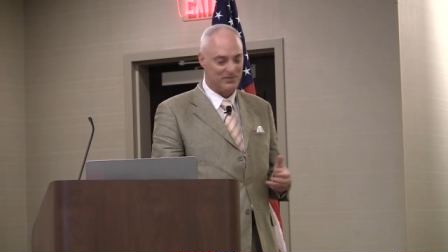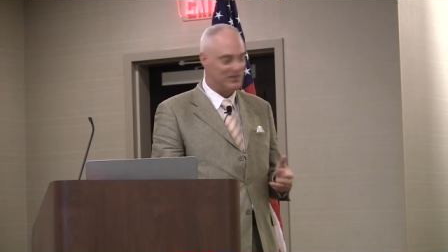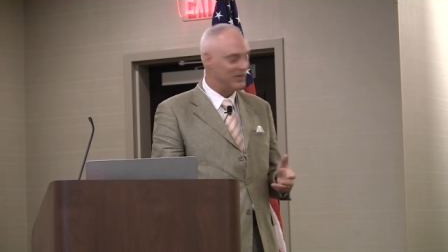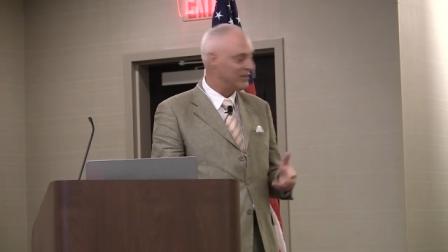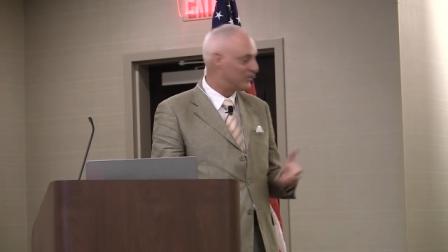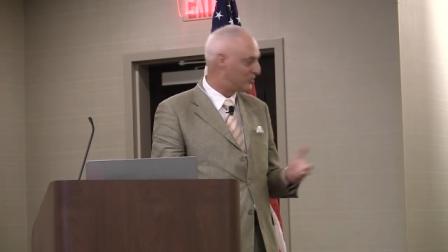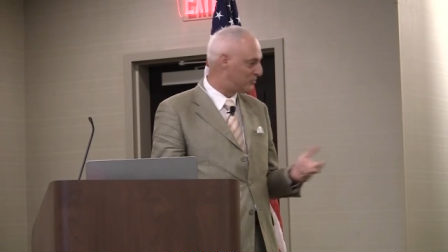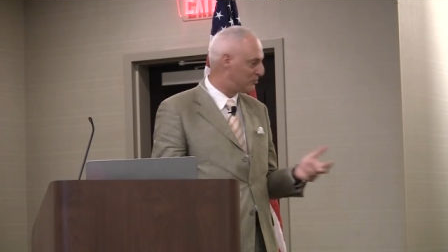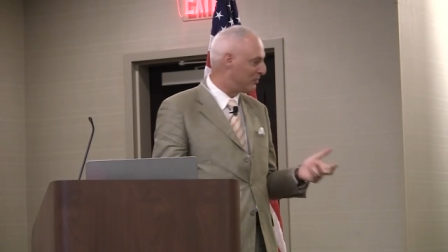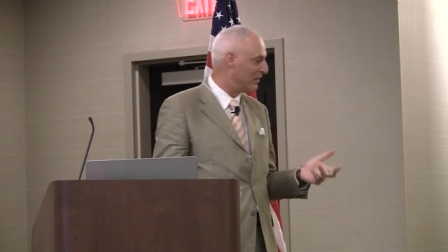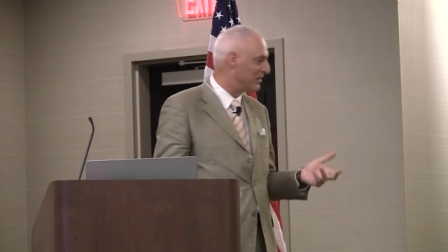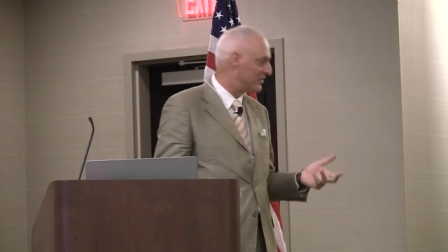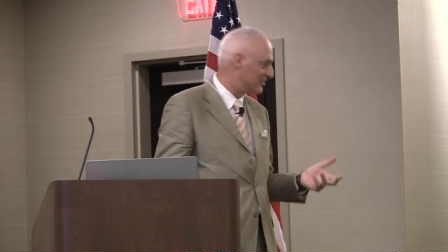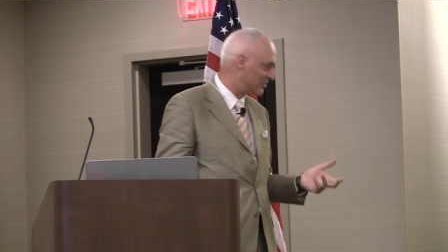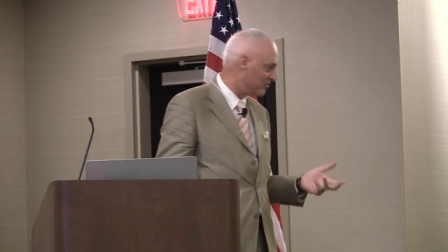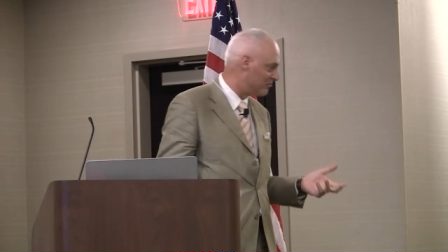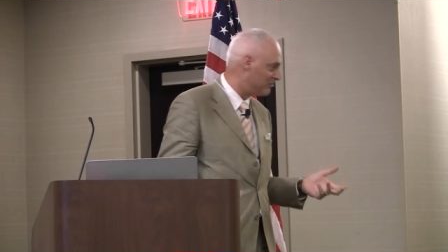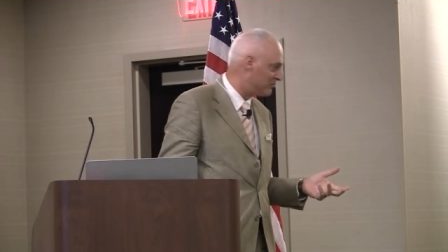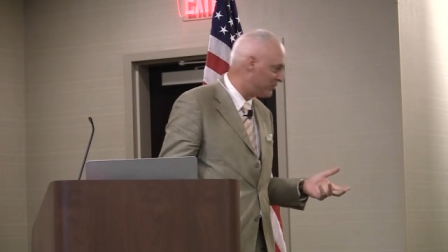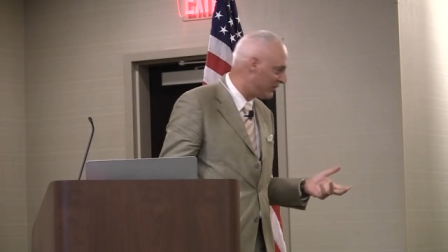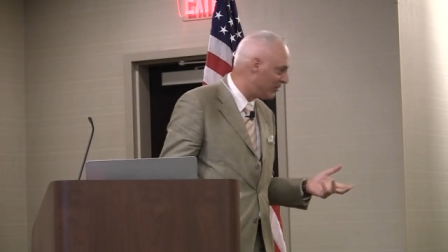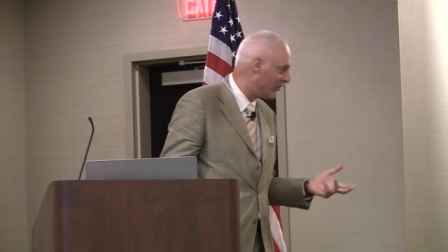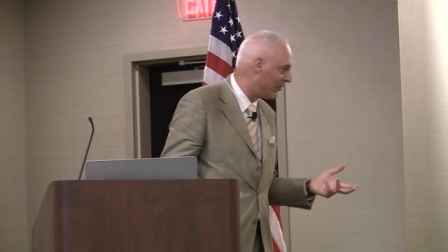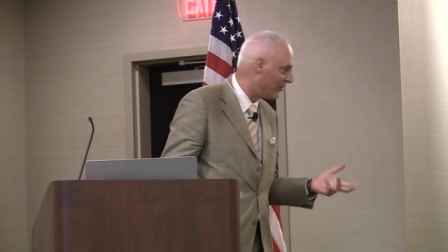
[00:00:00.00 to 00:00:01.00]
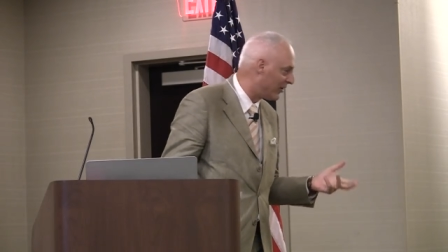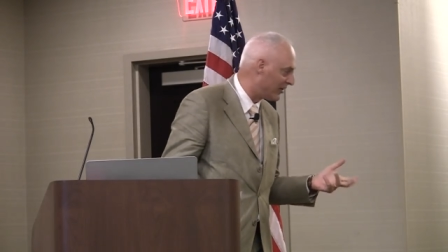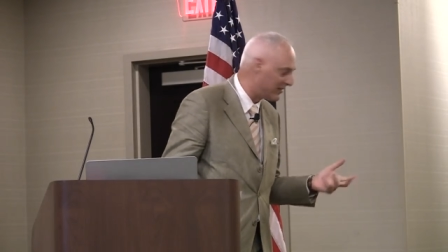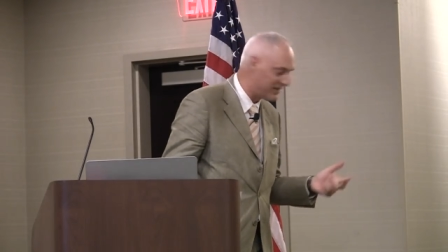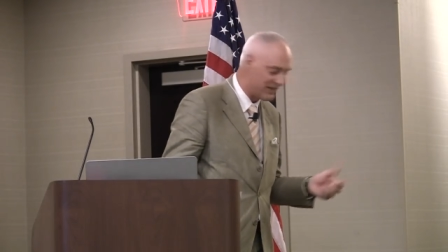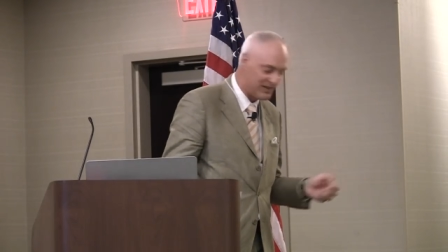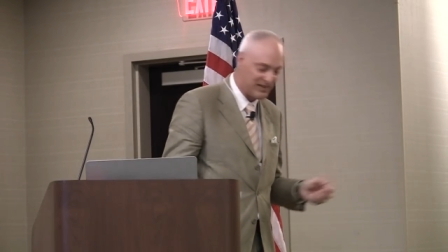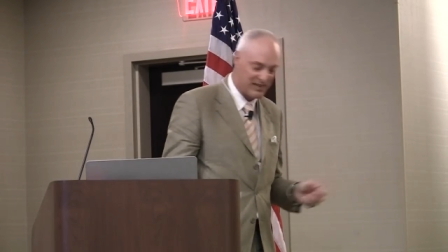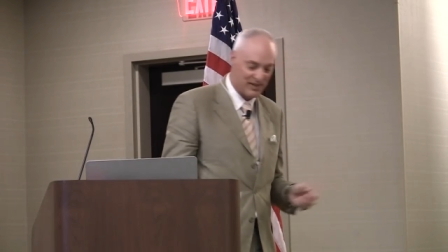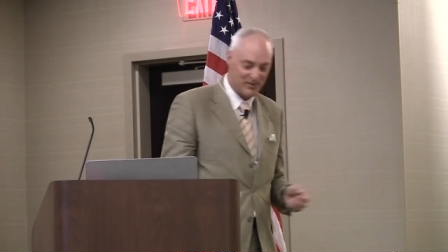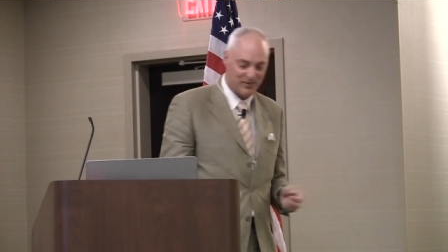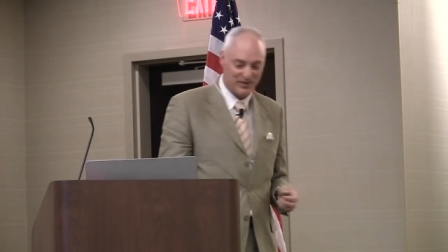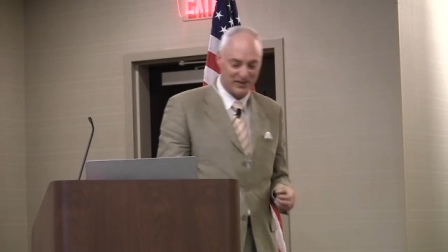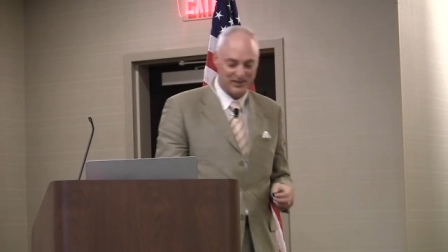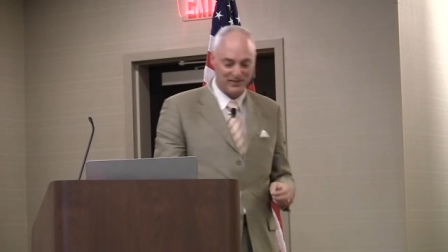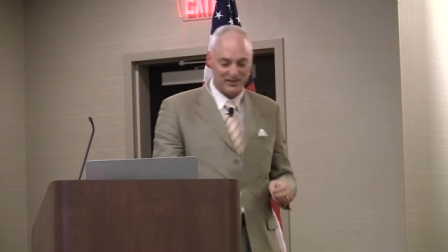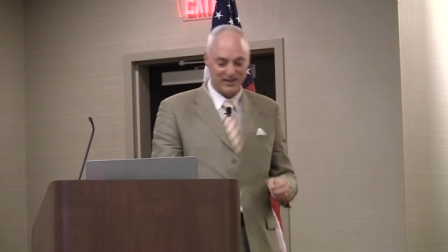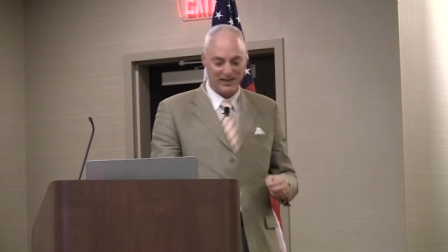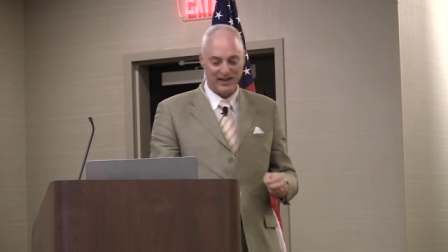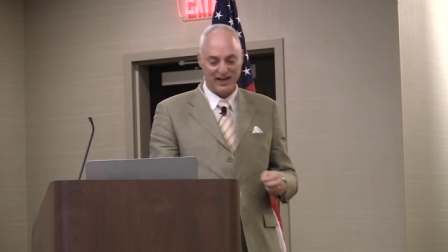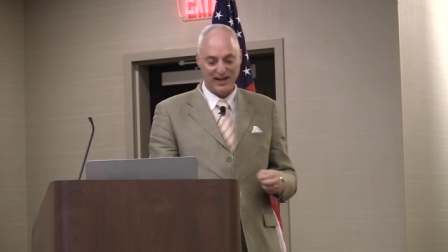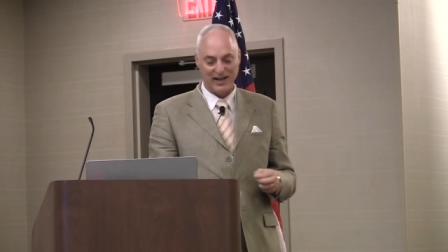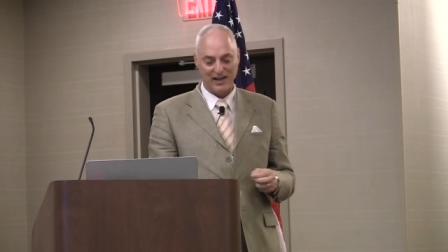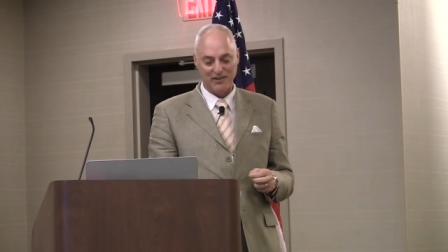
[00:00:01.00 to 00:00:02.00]
expensive ploy that they want
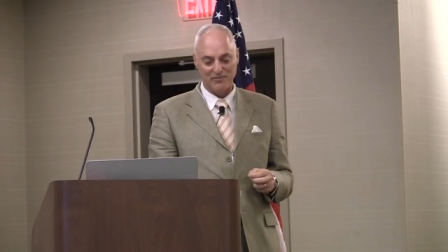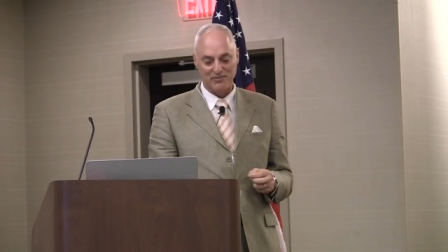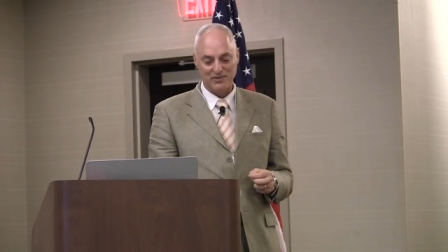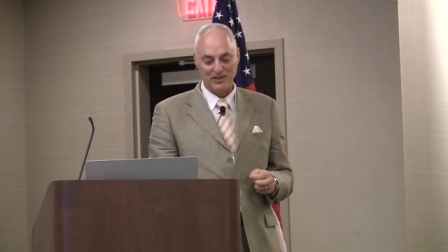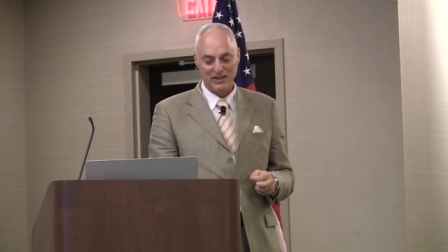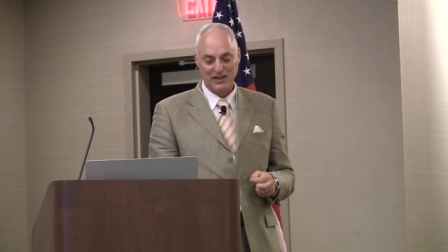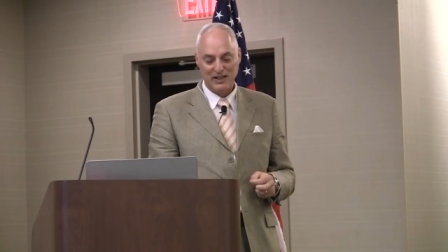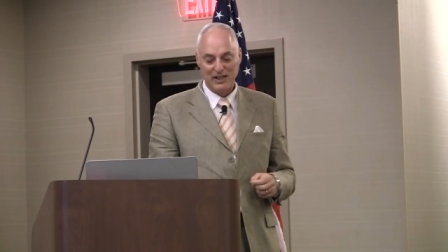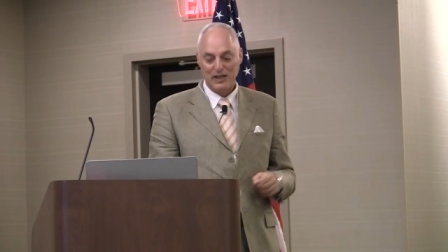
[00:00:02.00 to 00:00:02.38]
to have.